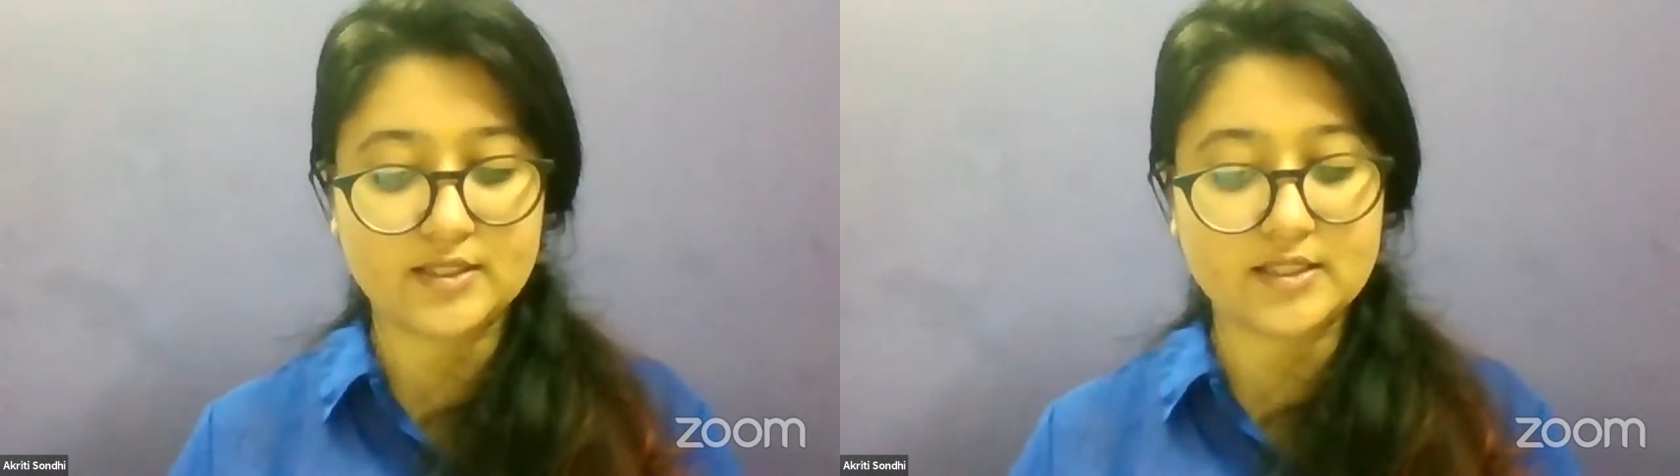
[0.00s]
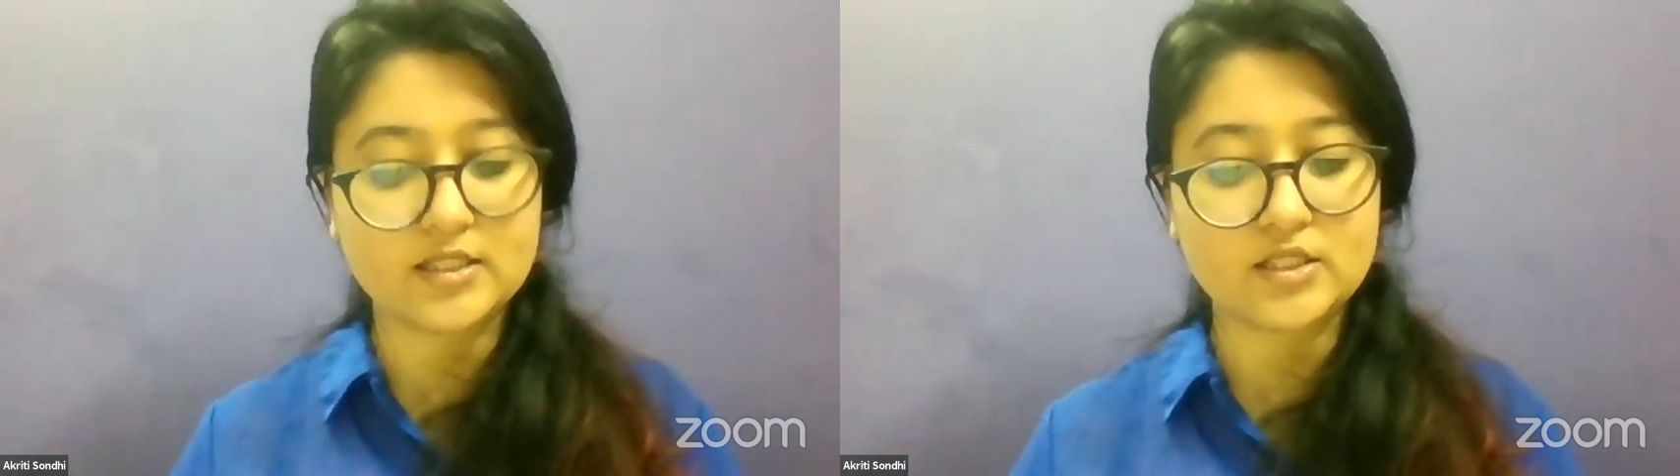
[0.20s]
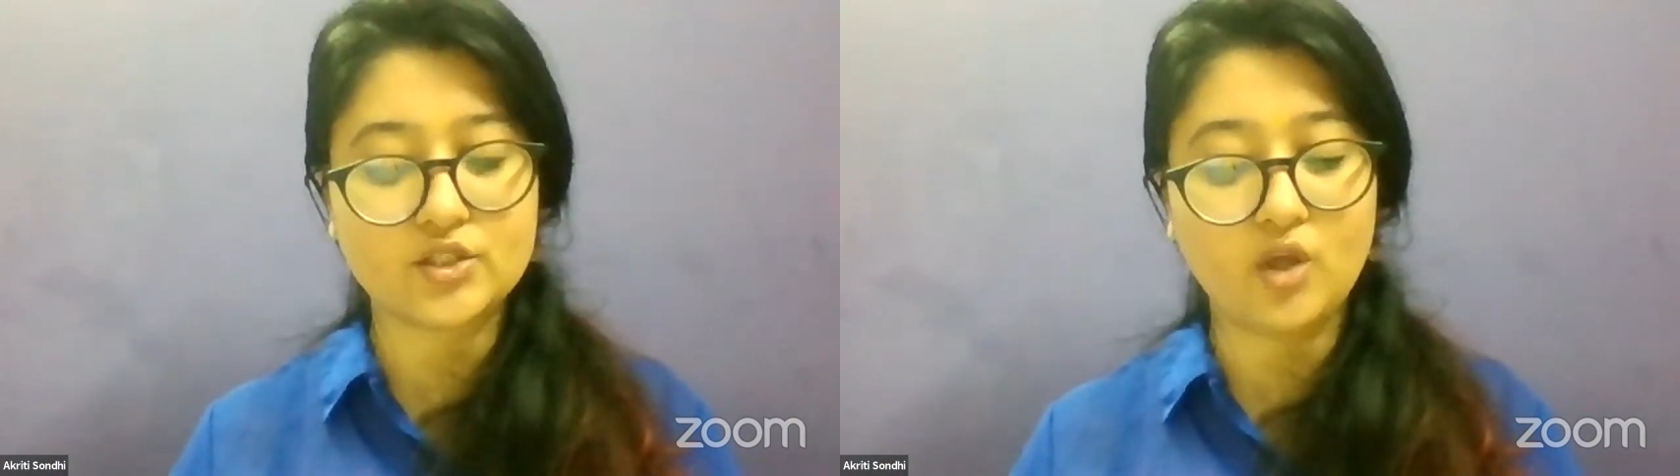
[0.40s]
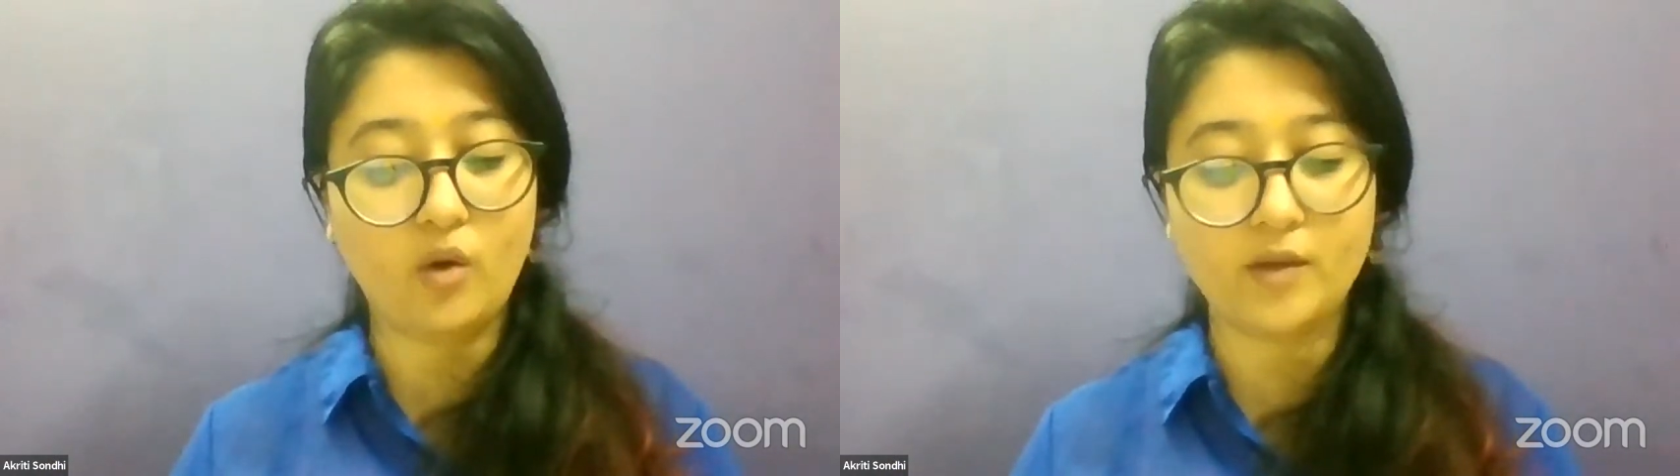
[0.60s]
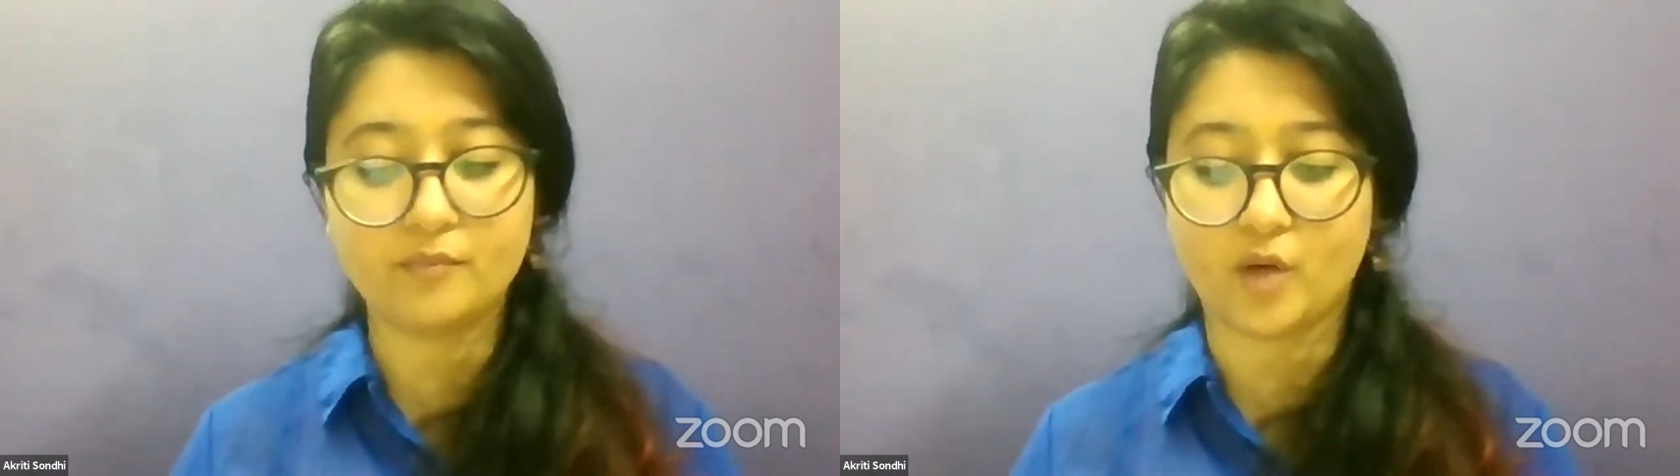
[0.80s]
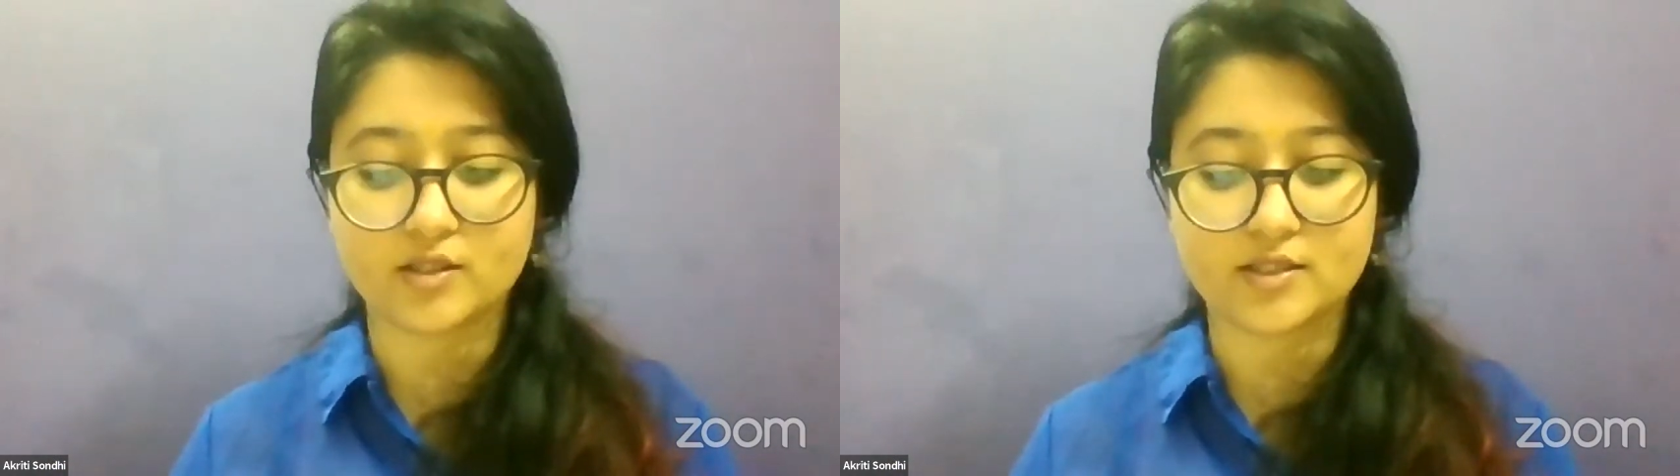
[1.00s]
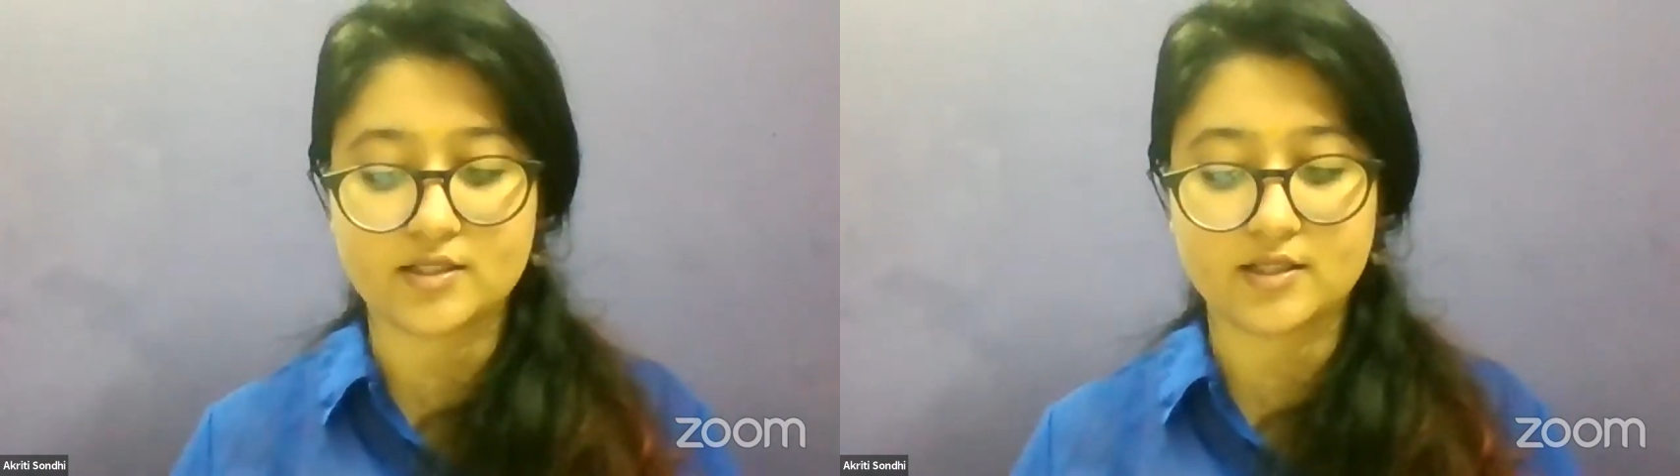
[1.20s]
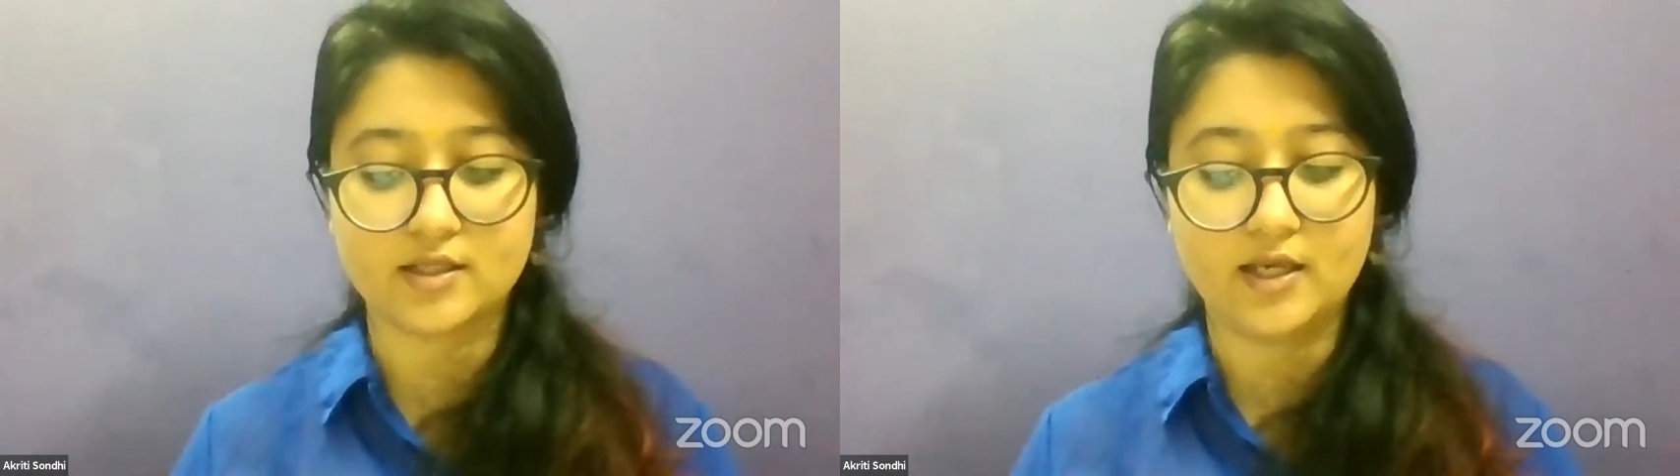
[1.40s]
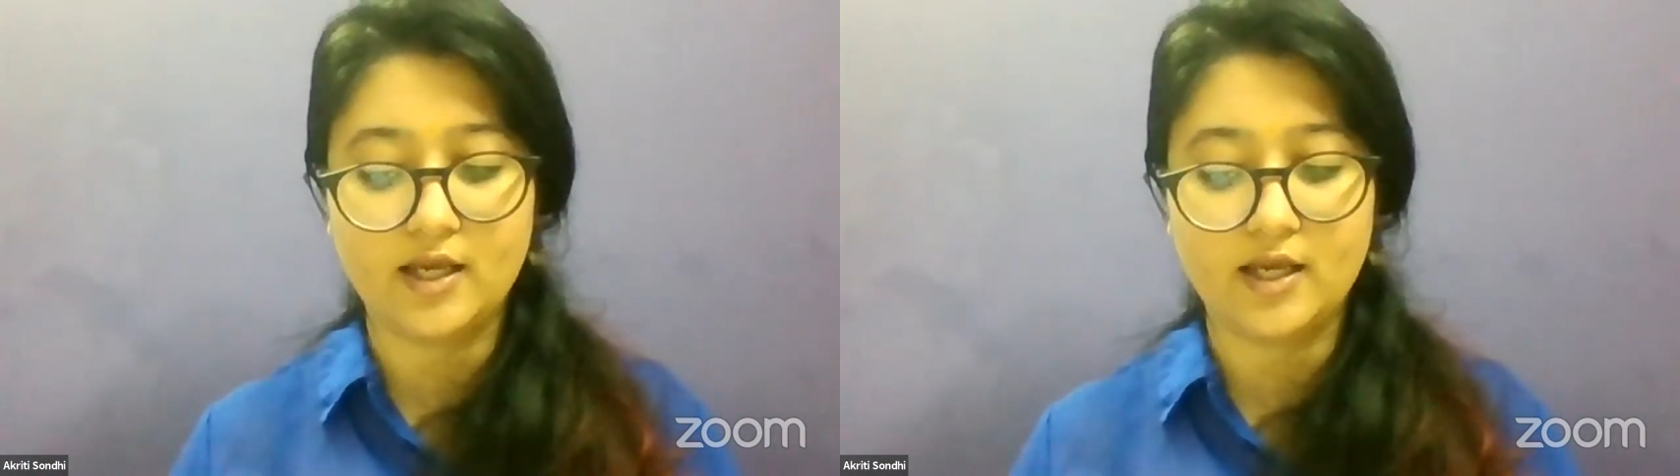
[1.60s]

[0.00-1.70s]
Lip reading: This is so important.